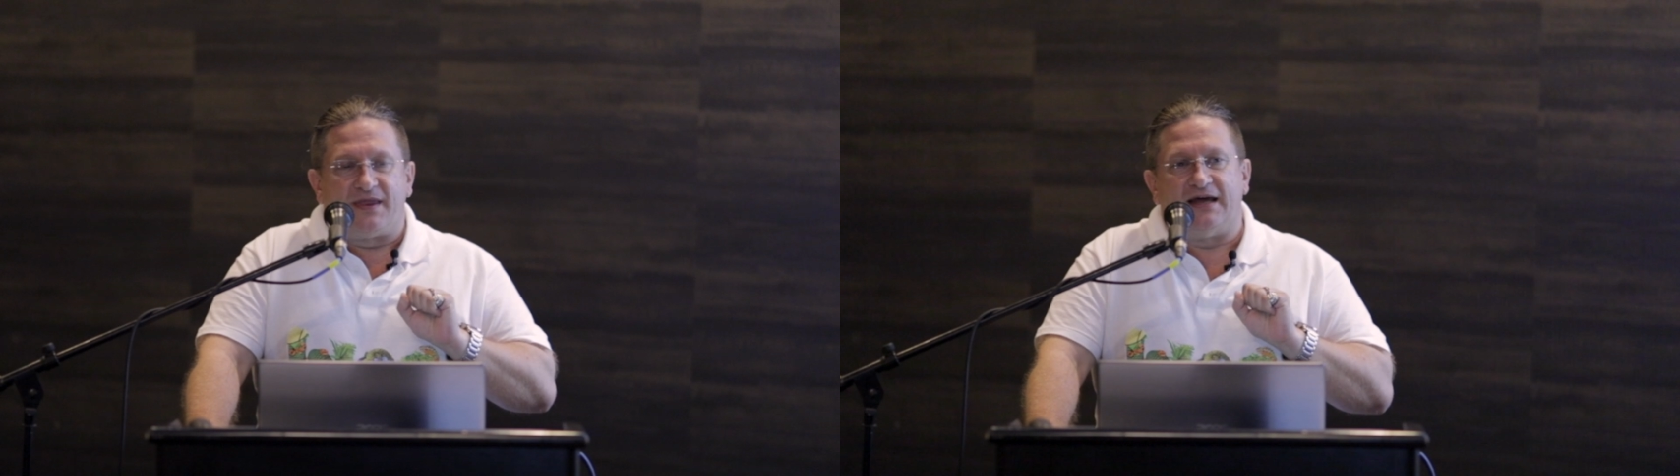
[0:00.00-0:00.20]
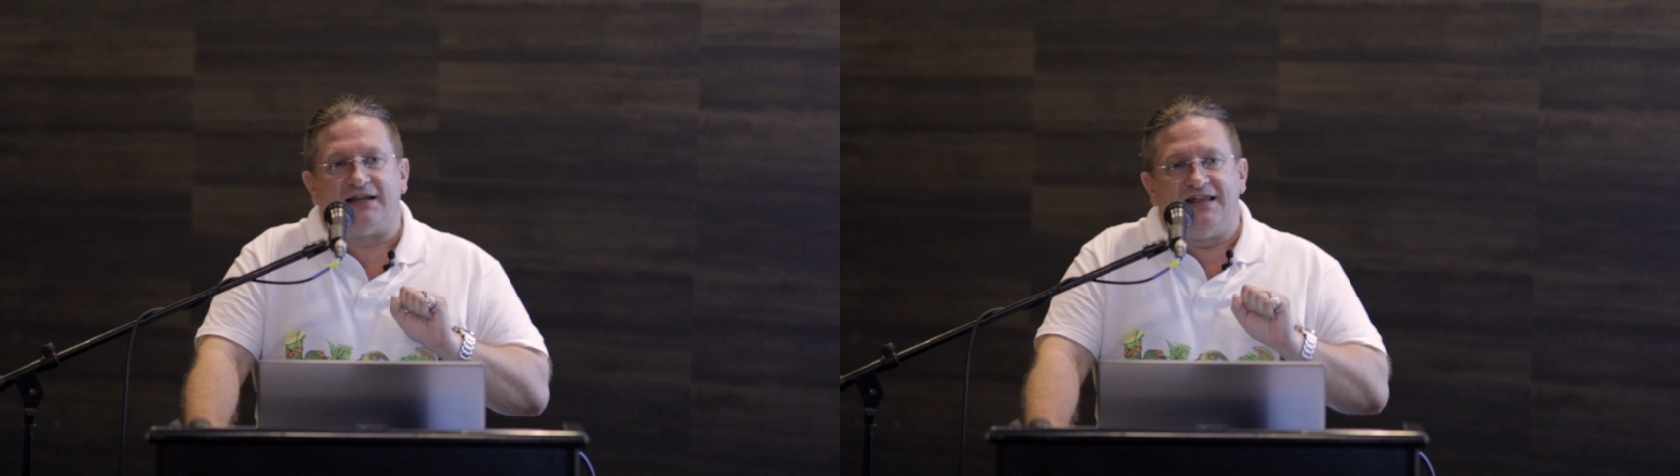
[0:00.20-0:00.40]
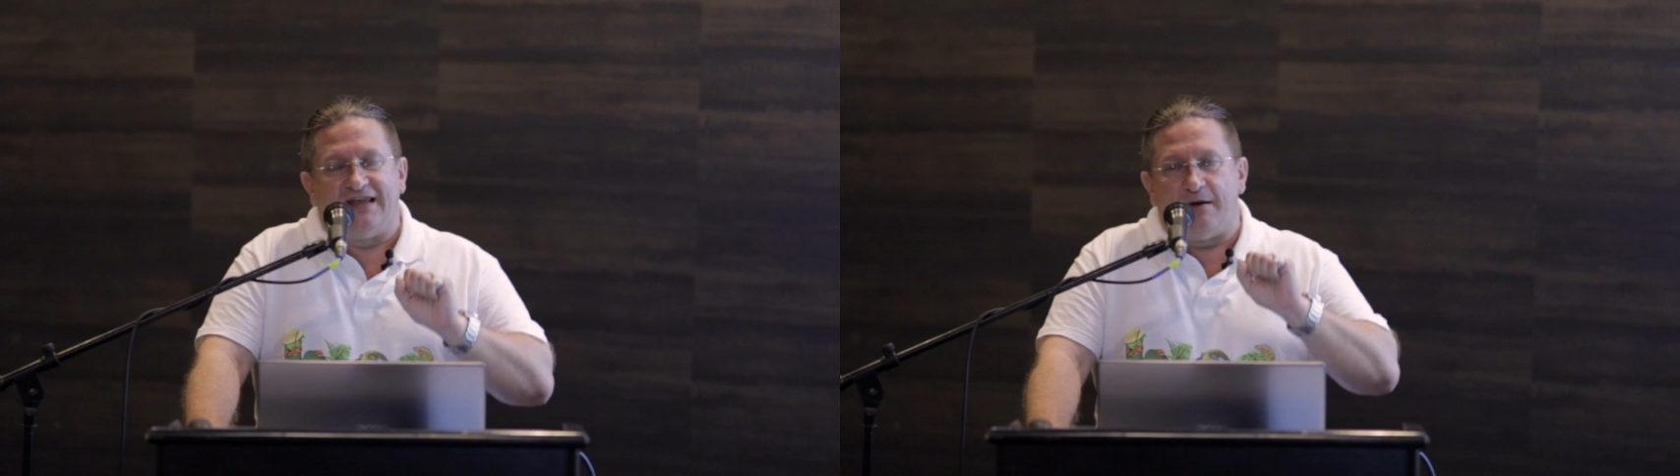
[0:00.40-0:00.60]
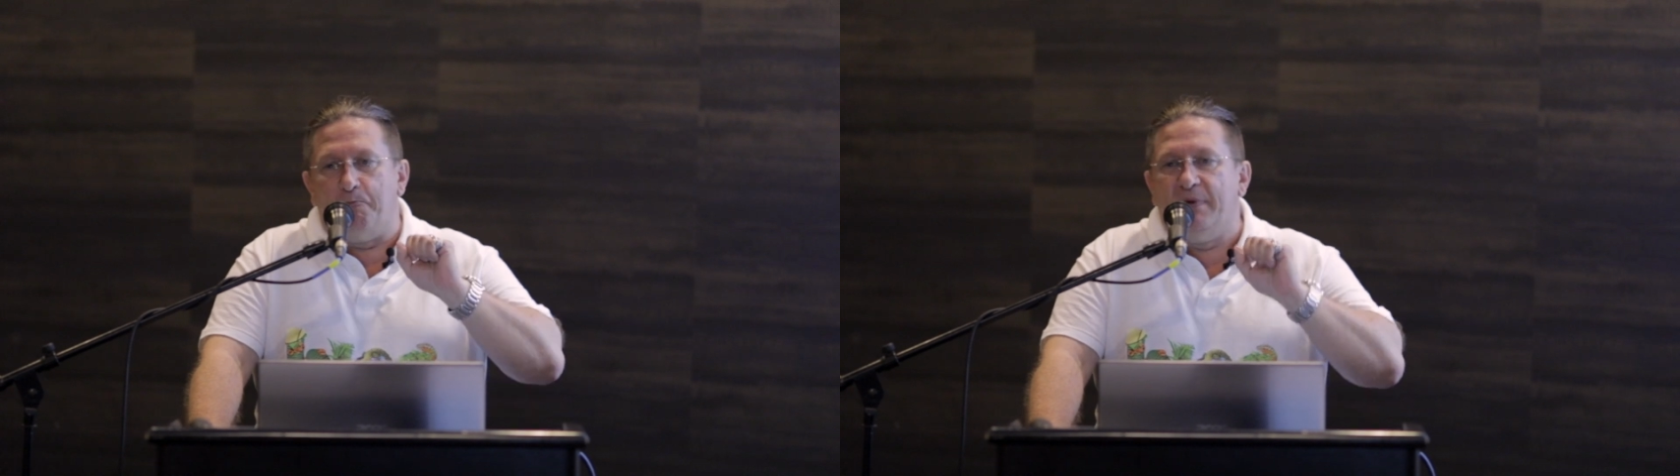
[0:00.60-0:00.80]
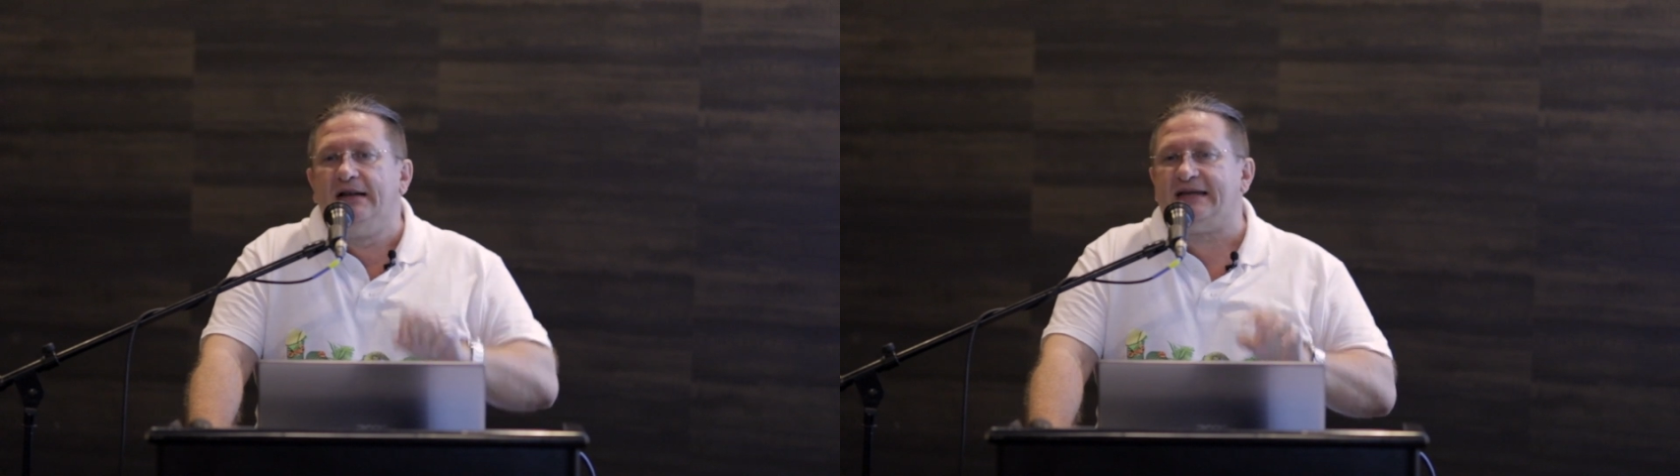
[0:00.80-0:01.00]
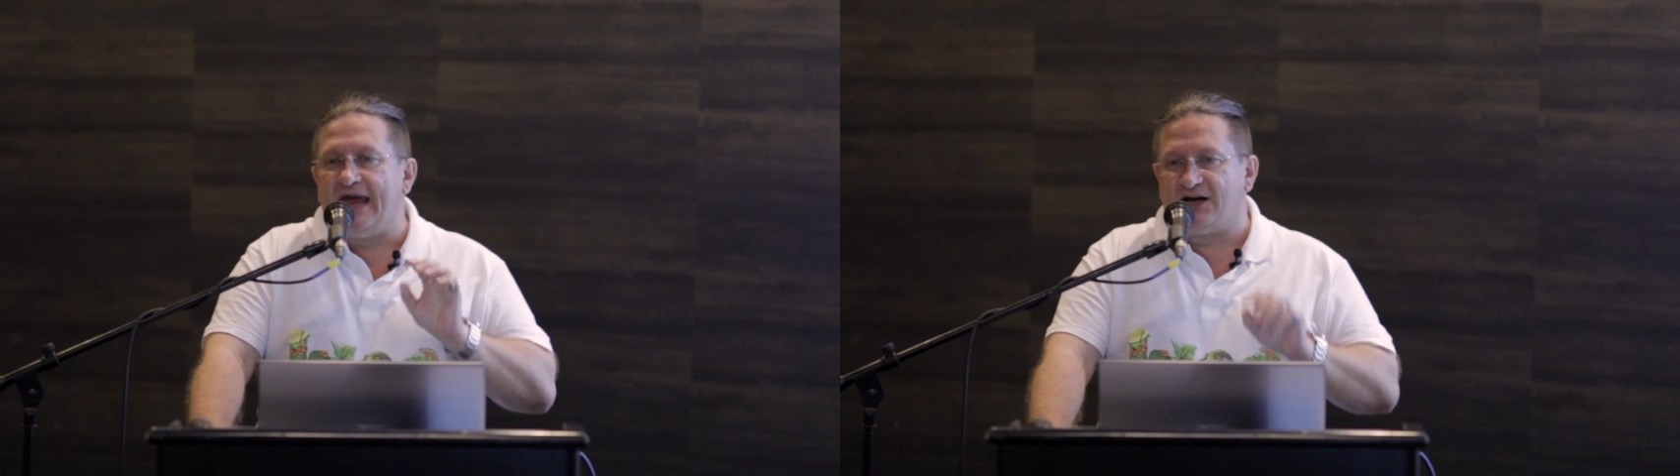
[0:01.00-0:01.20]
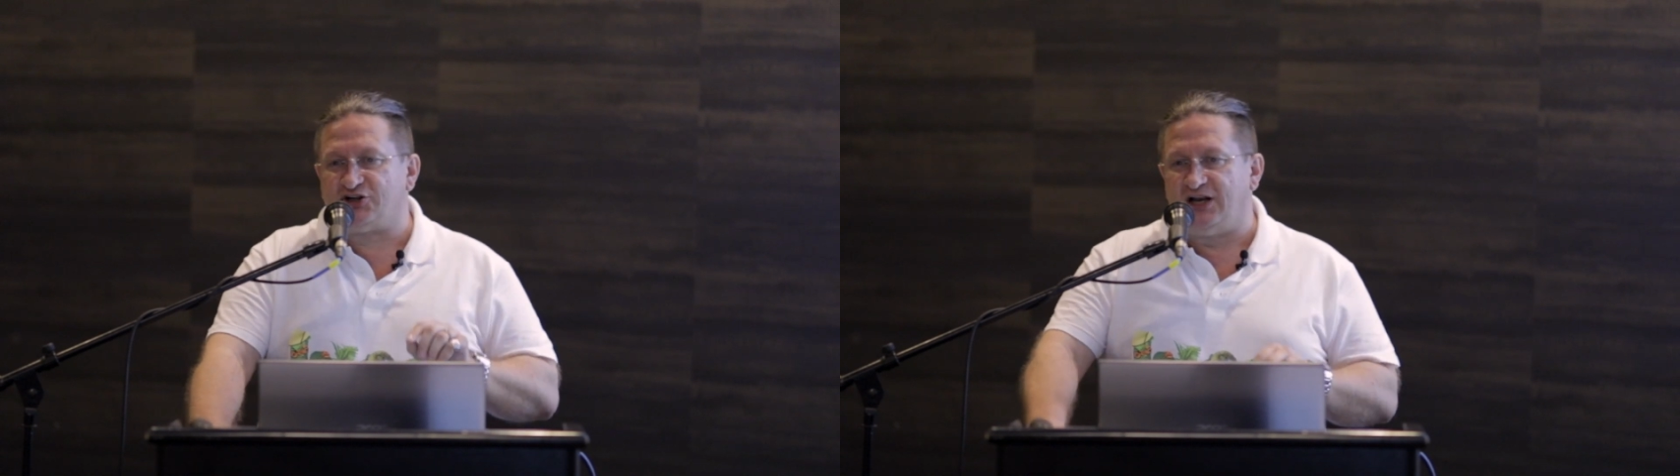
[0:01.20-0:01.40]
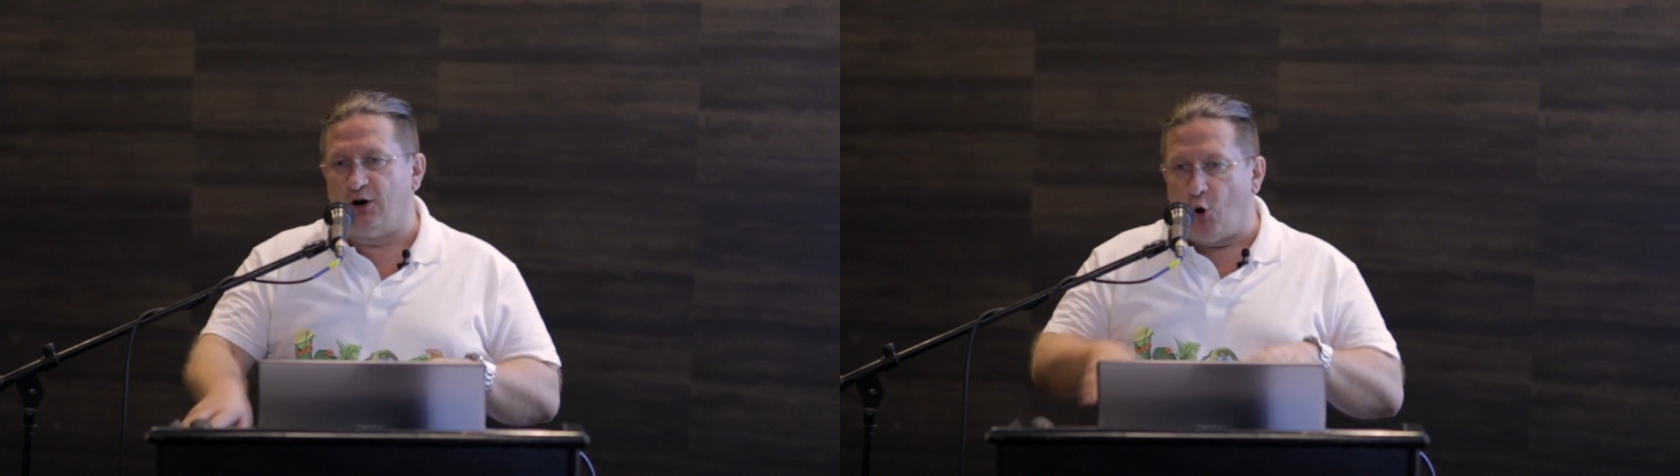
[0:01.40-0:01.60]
that they build actually